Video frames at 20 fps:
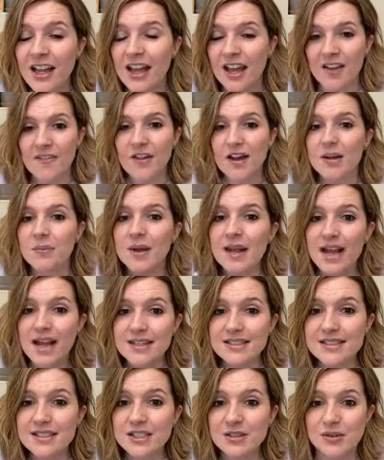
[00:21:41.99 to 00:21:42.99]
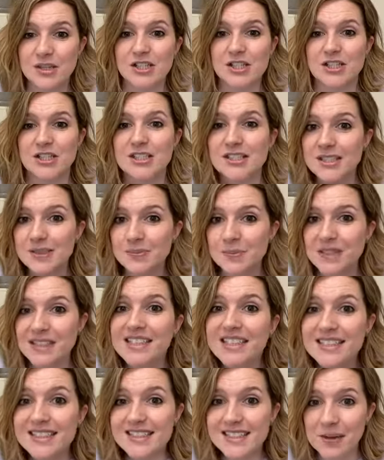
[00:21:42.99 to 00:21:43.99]
If anybody has any questions,
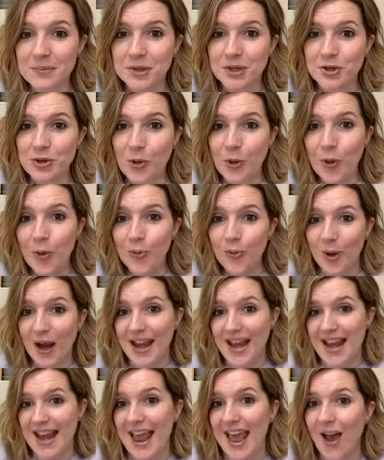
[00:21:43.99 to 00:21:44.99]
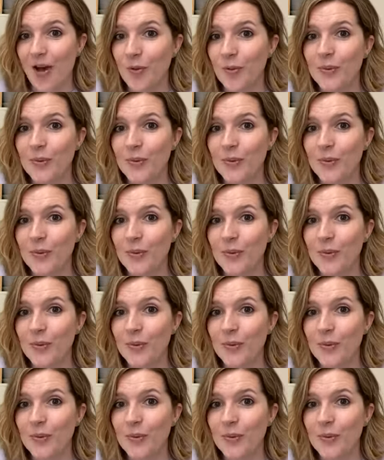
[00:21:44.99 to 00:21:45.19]
please let me know right now.